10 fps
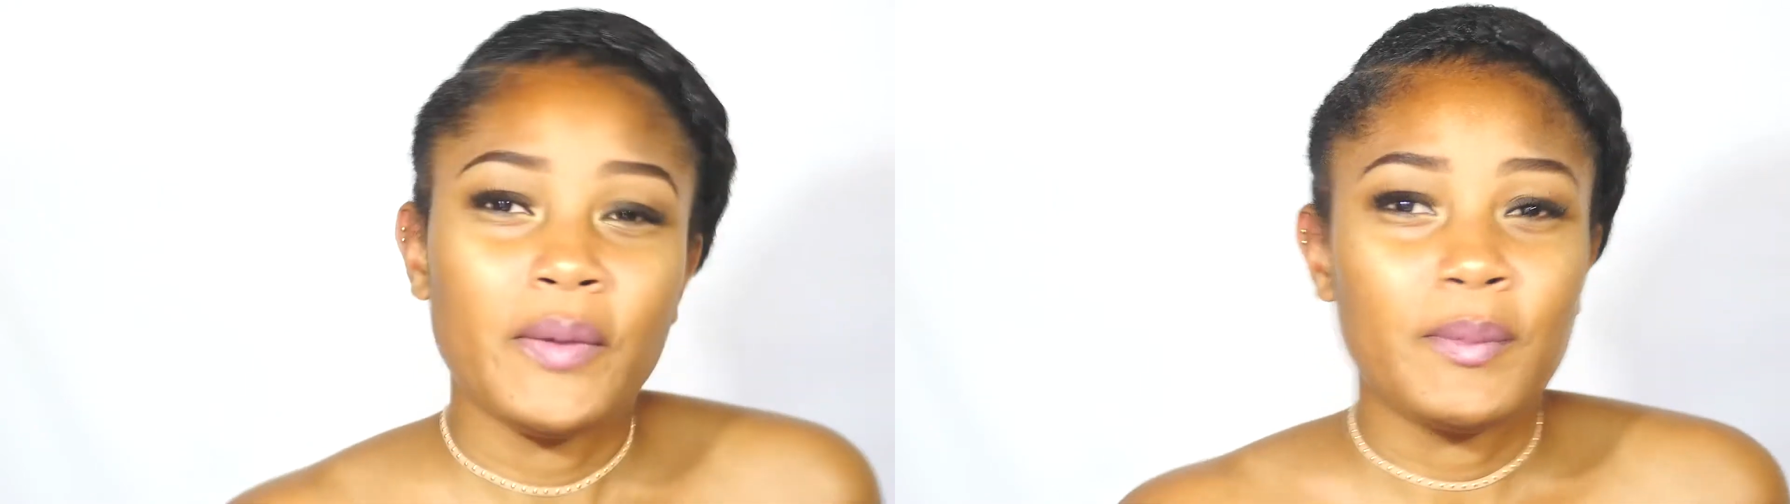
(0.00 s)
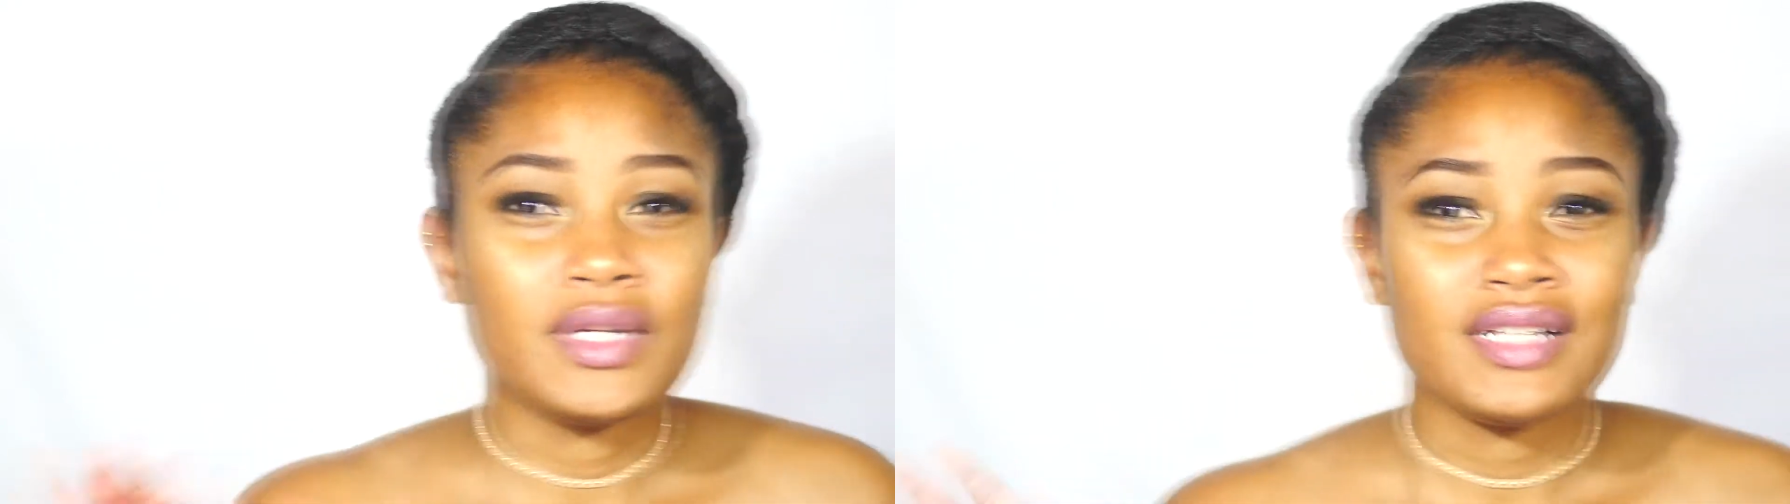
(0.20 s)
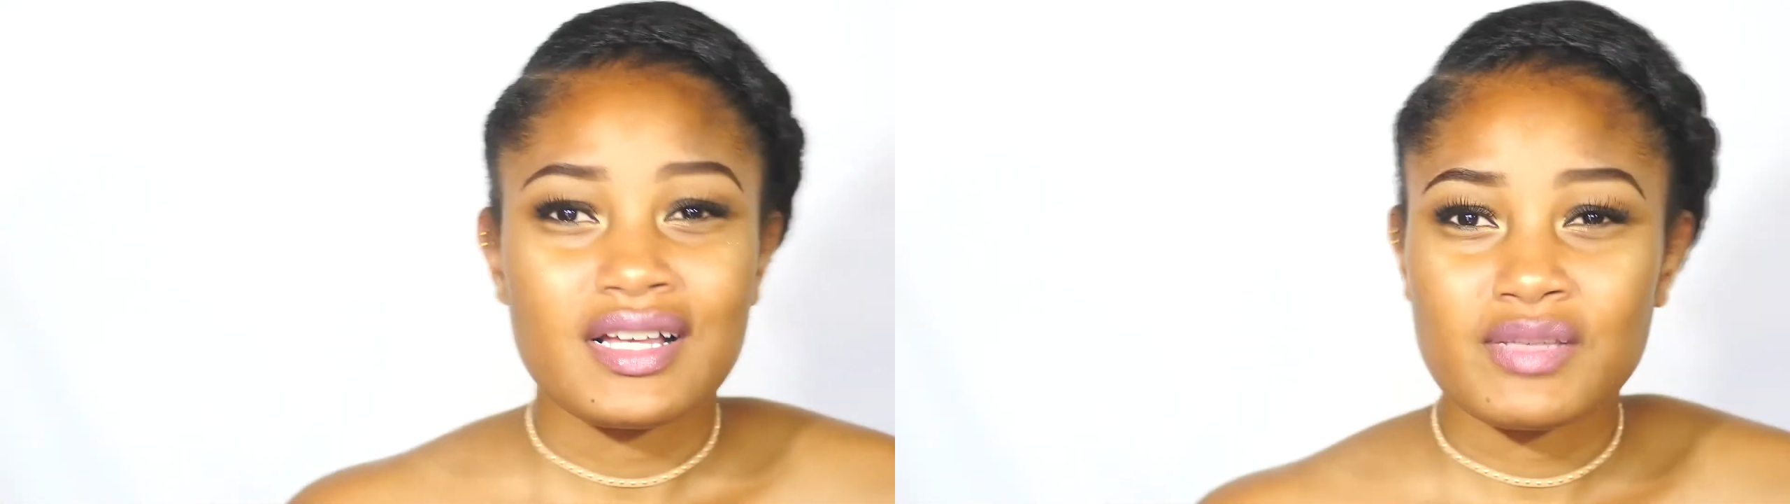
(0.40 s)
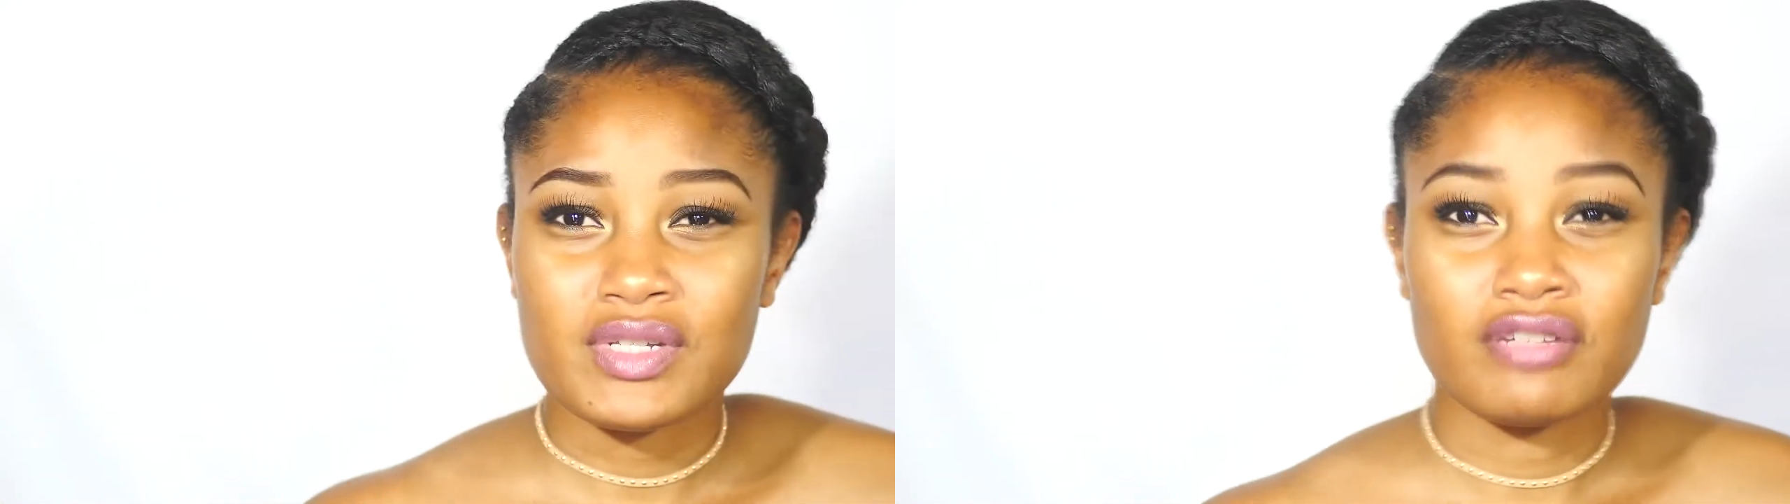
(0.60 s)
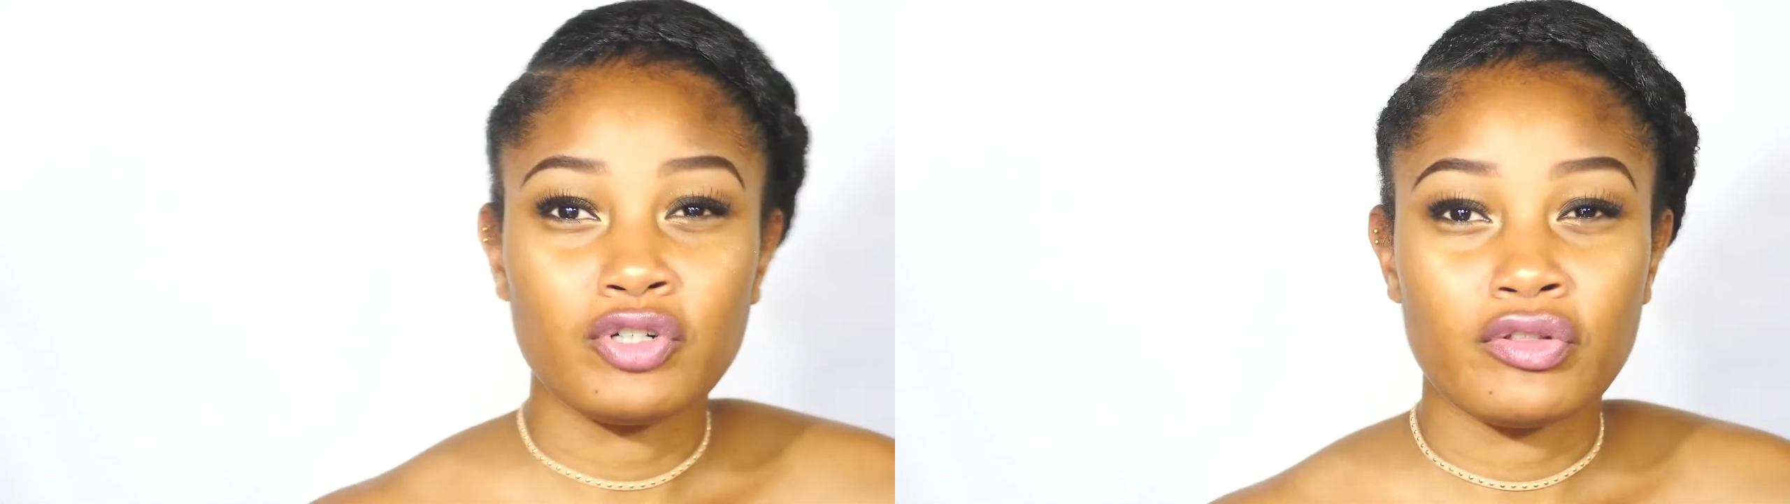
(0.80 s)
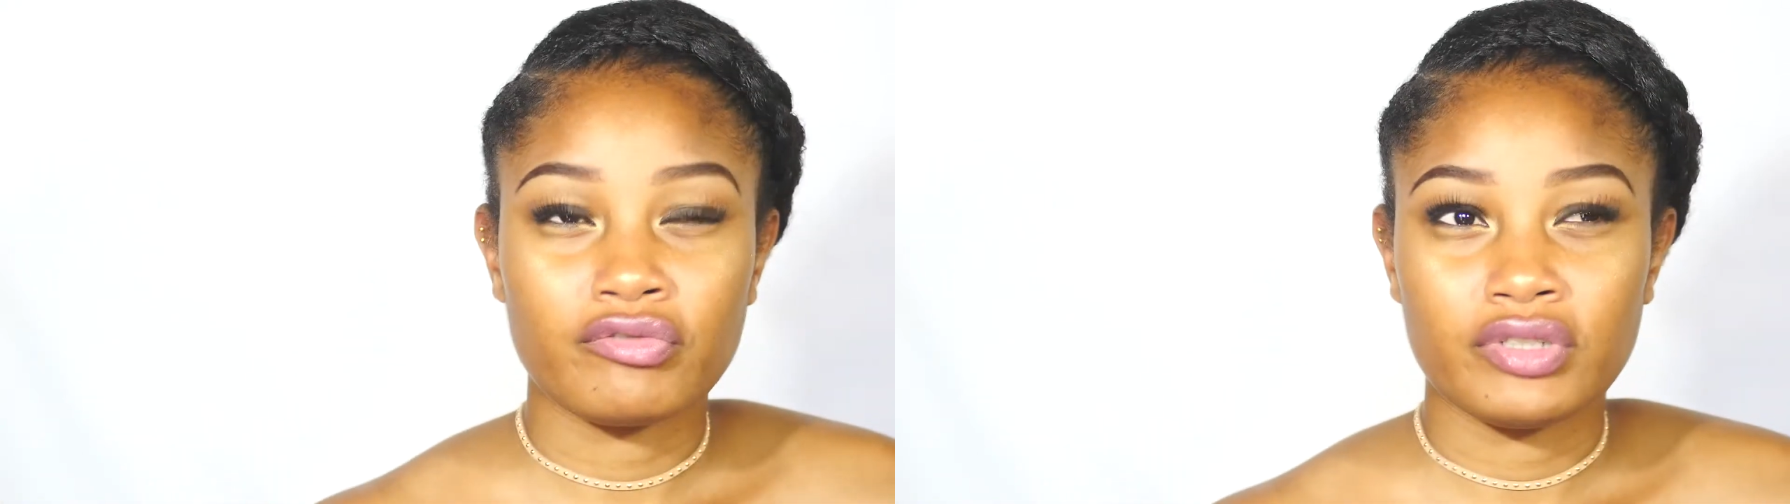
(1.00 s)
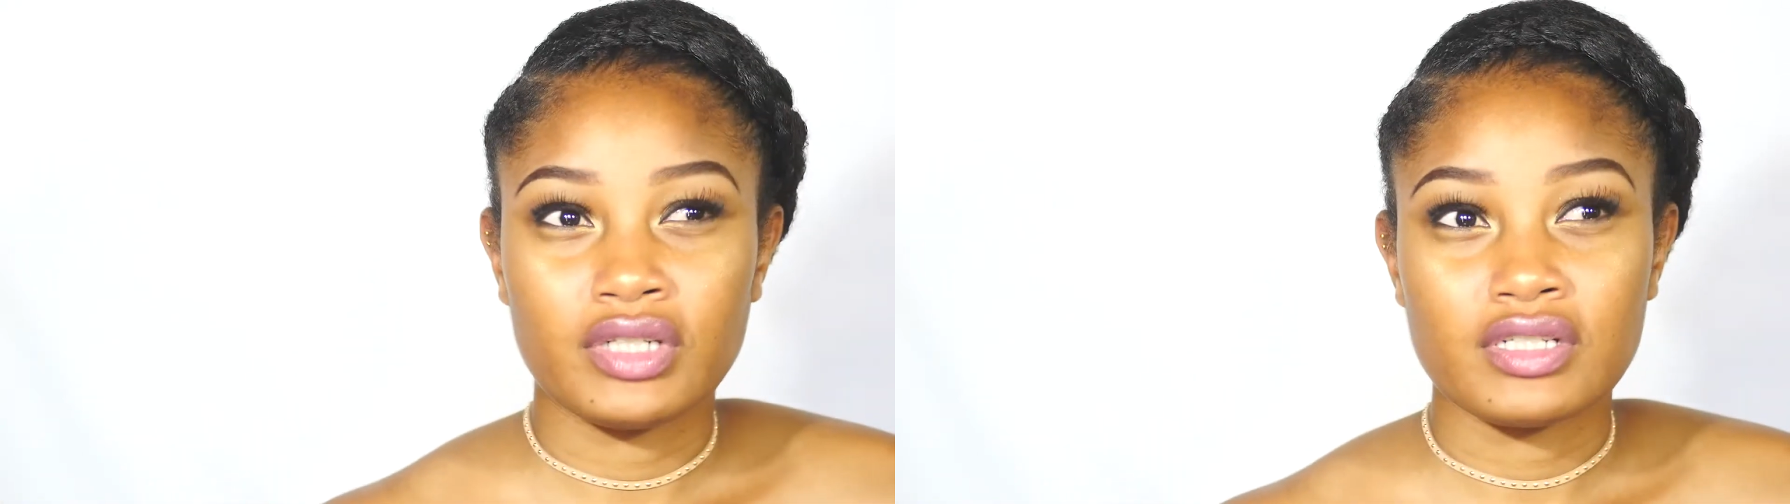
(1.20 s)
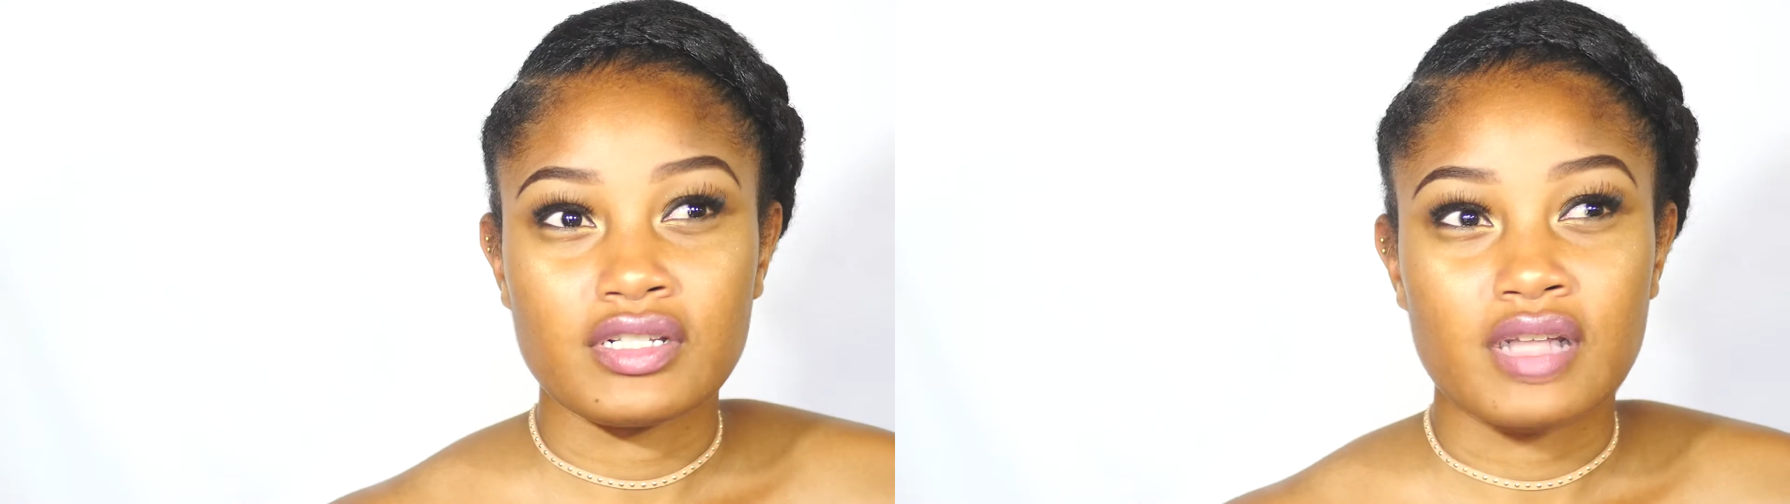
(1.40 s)
but the tax was around three
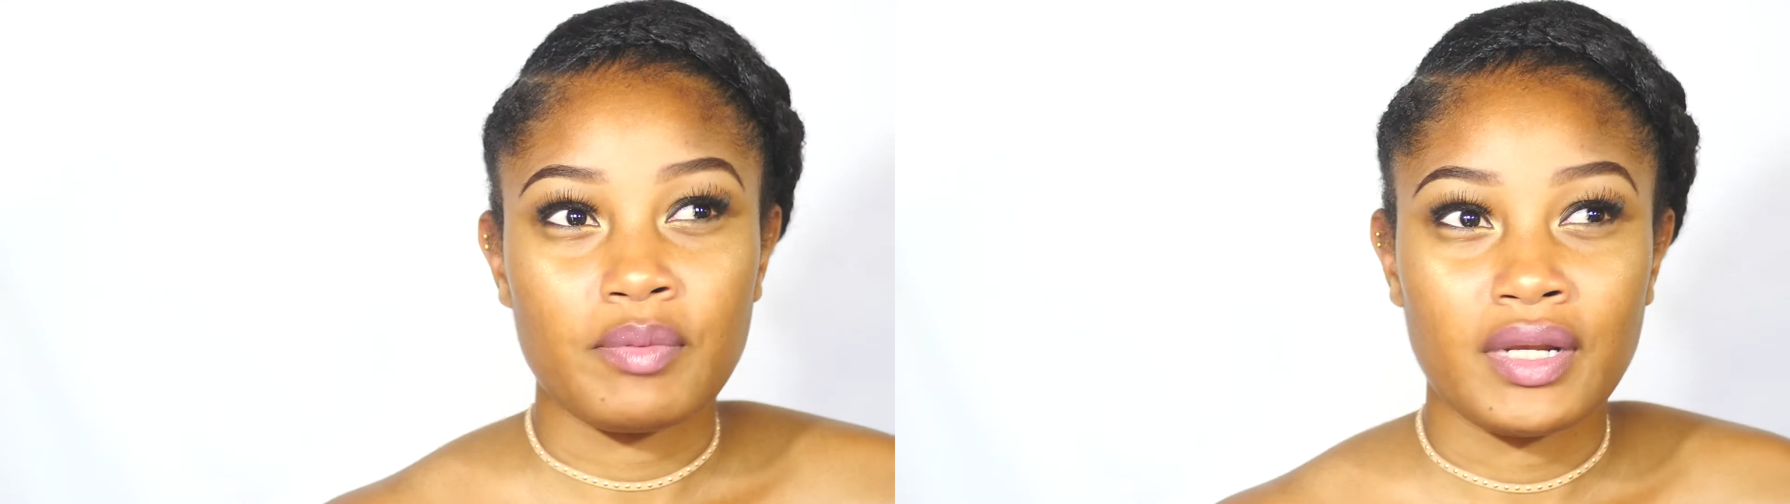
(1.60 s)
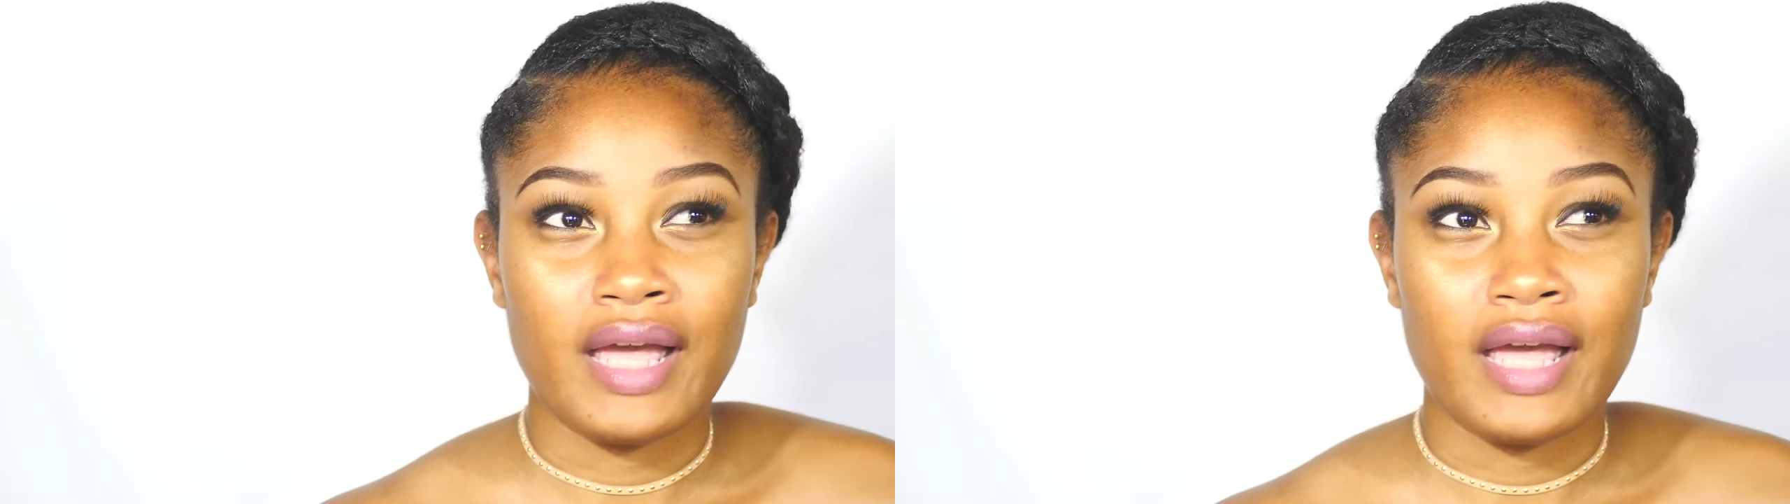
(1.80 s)
dollars so i paid